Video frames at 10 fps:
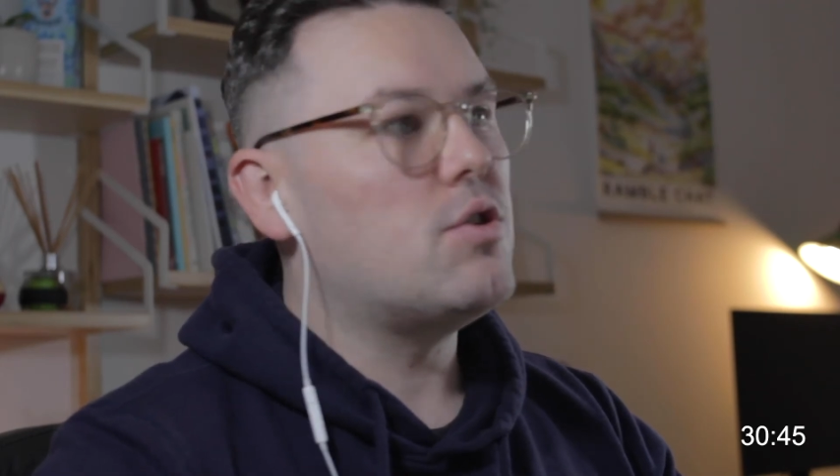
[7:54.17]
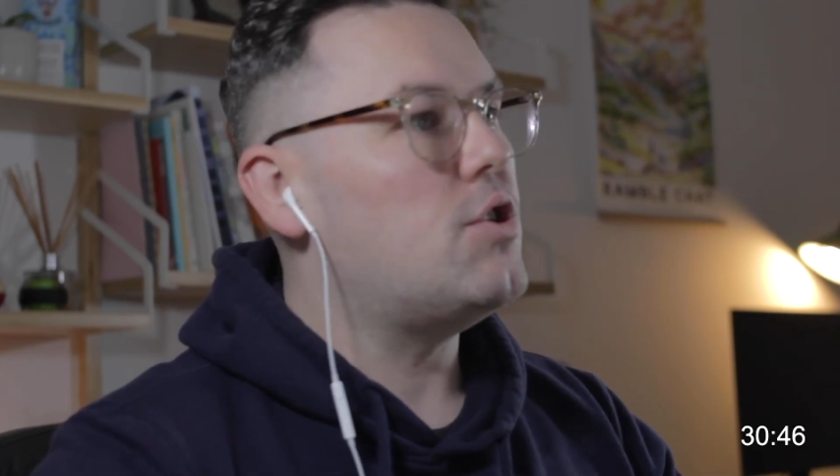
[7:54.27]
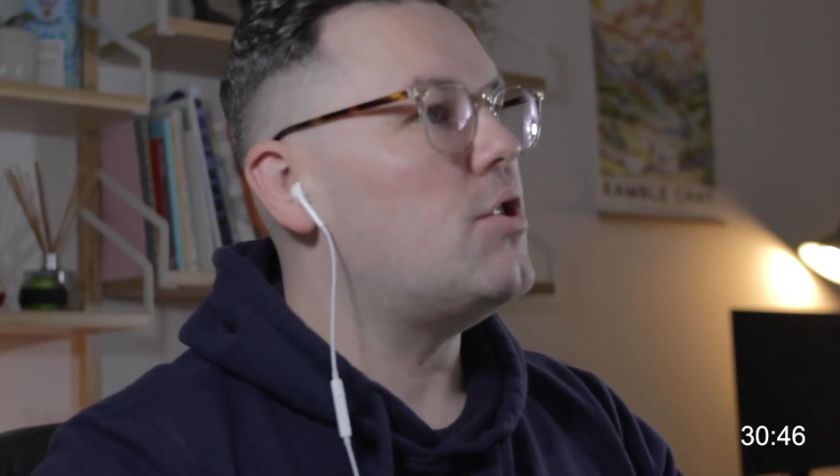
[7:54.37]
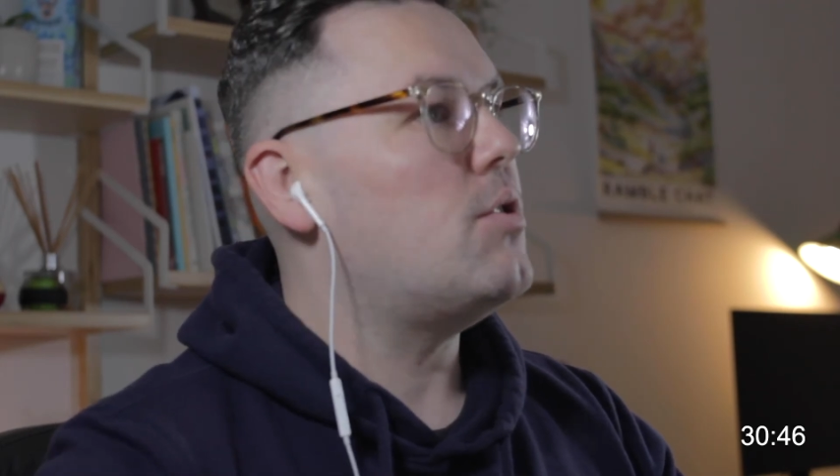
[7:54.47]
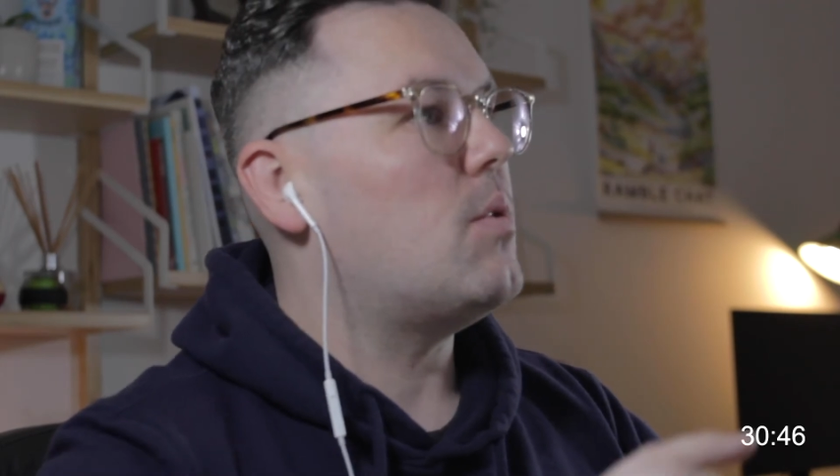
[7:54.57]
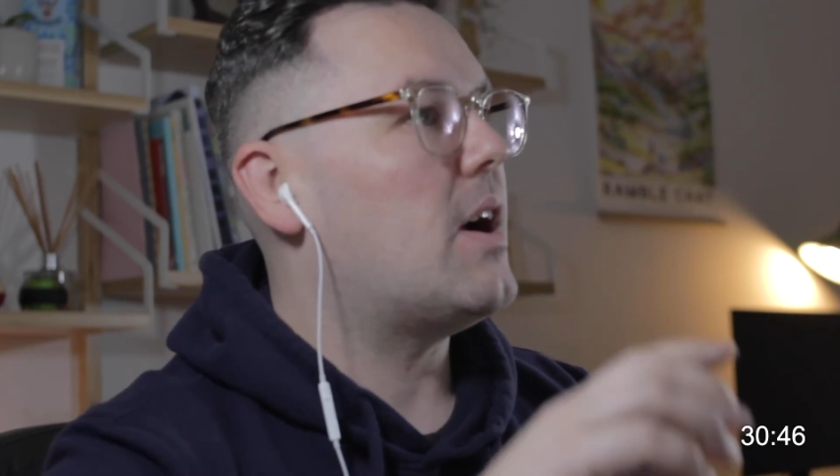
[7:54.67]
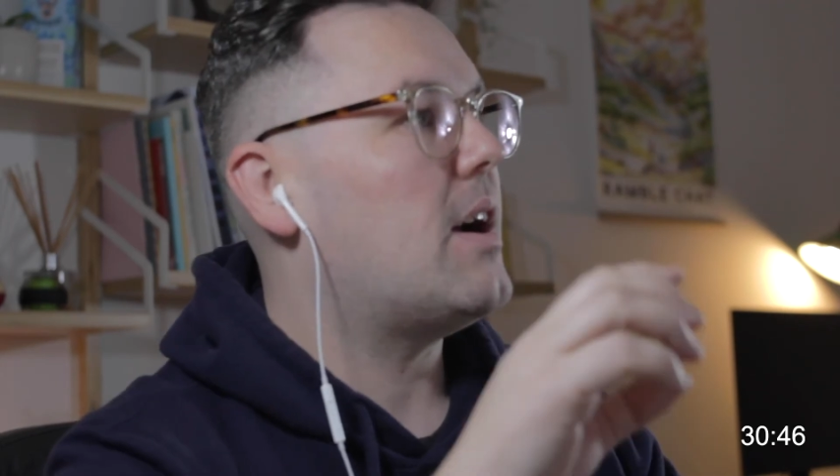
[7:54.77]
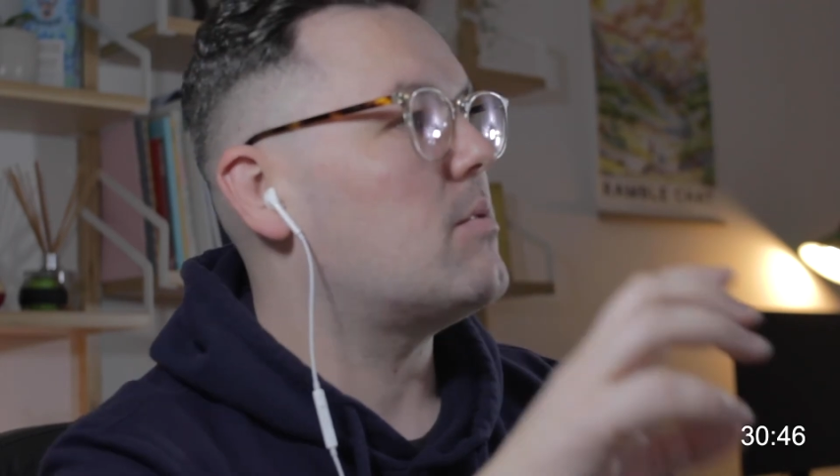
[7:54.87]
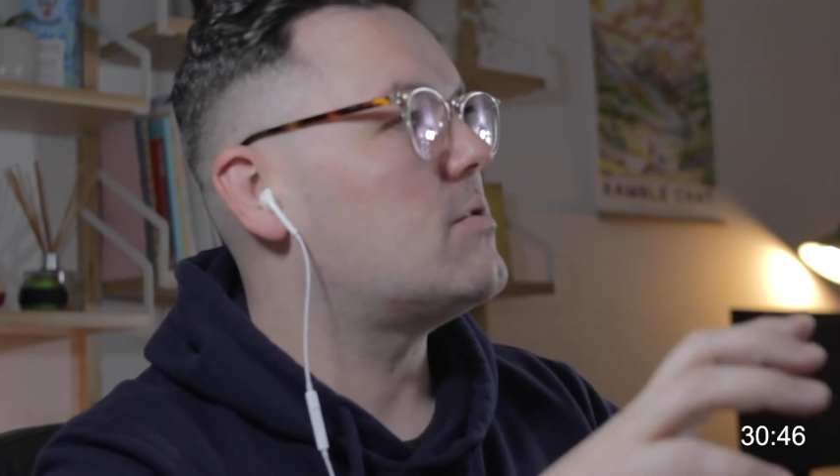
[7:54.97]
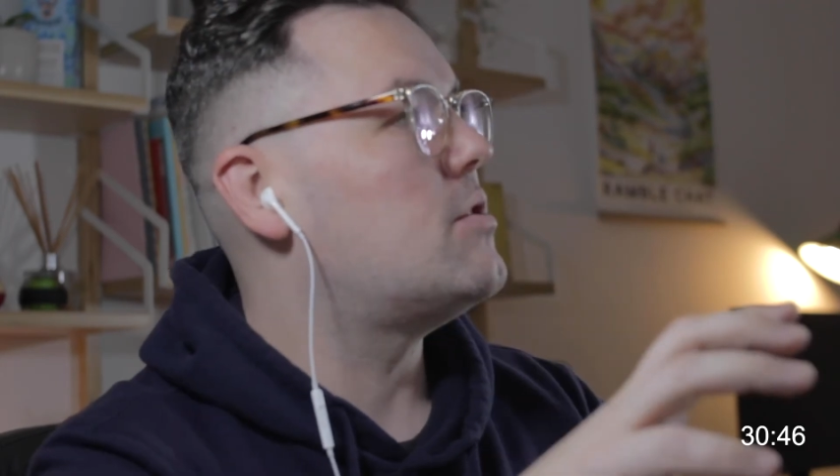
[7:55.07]
you
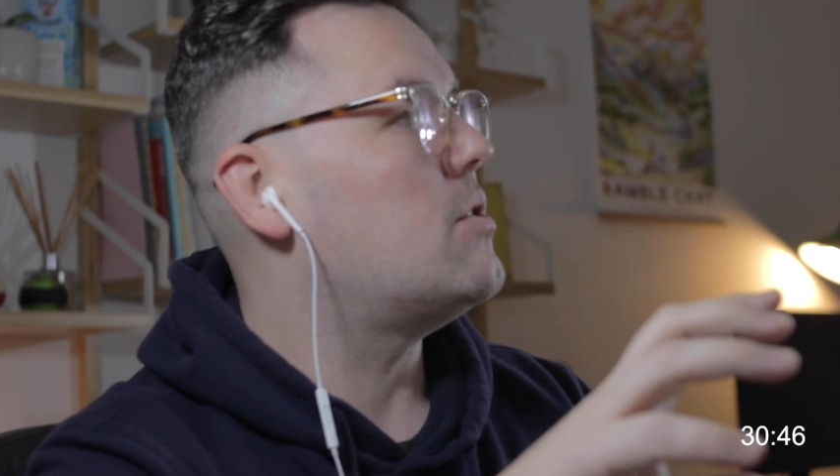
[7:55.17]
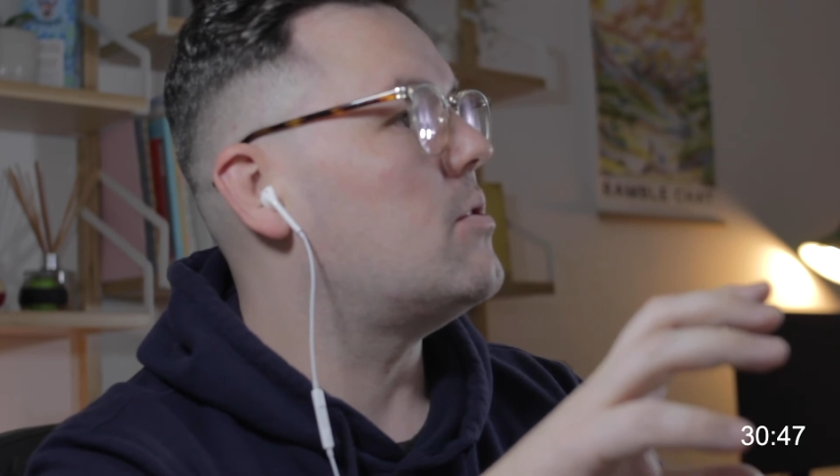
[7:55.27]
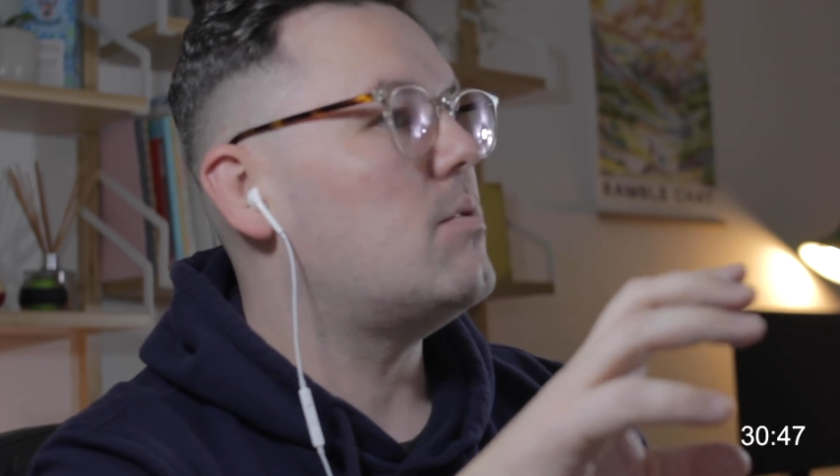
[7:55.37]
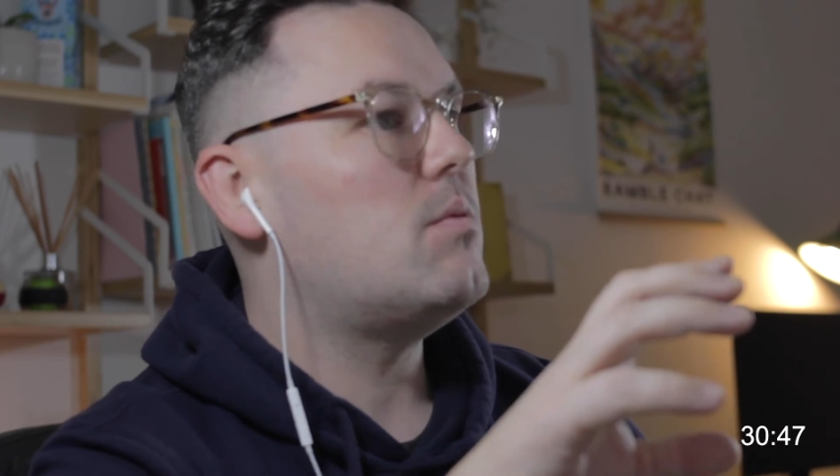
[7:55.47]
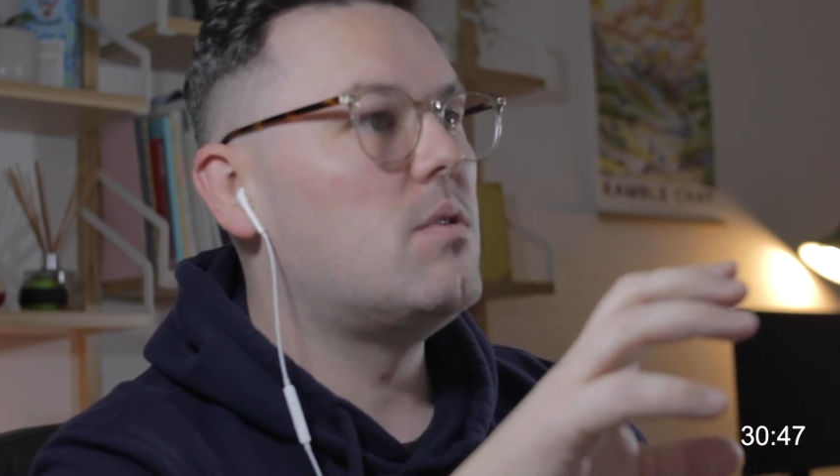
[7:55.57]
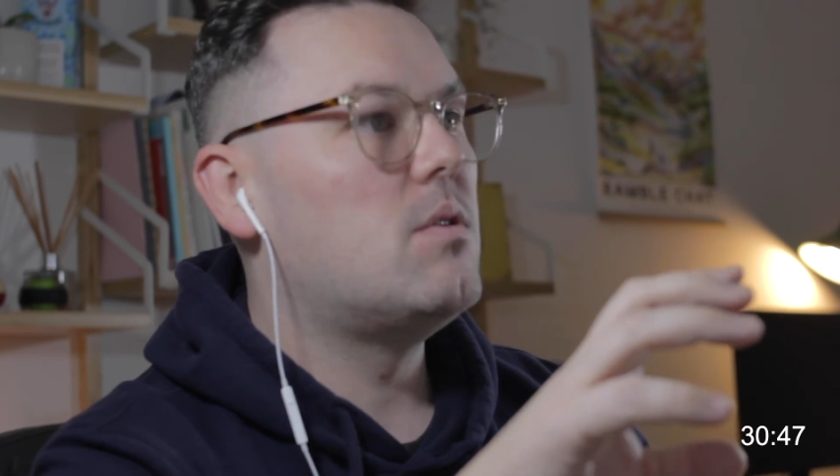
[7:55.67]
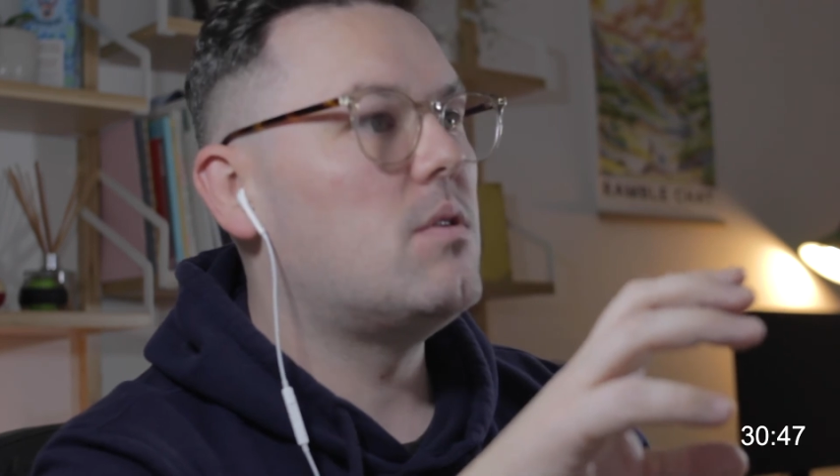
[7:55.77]
how to